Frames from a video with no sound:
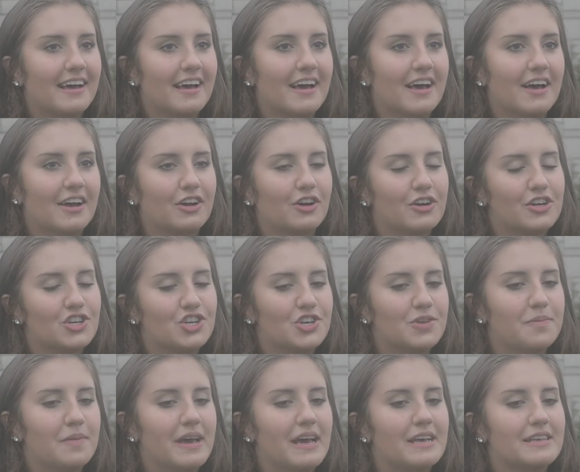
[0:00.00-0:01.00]
a
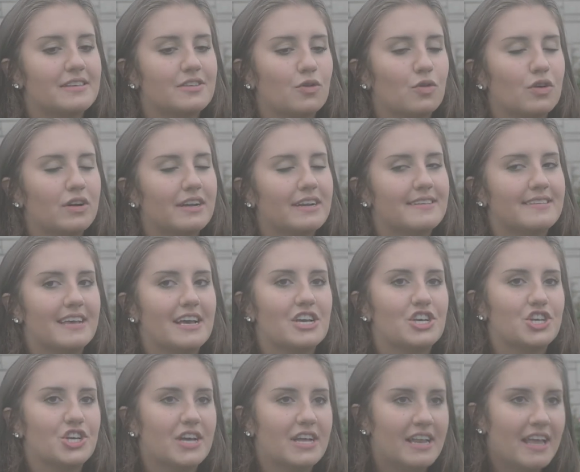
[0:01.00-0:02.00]
Christian-based
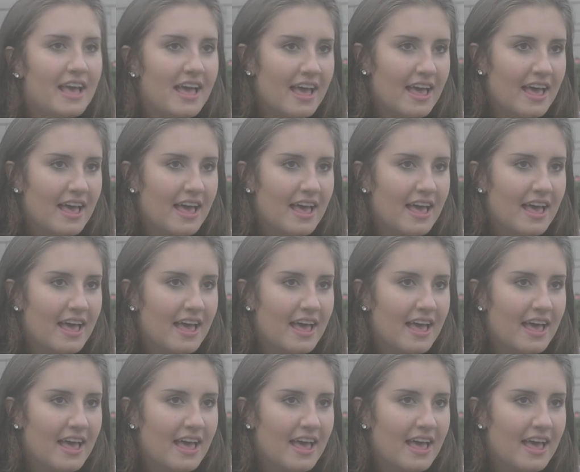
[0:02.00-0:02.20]
organization,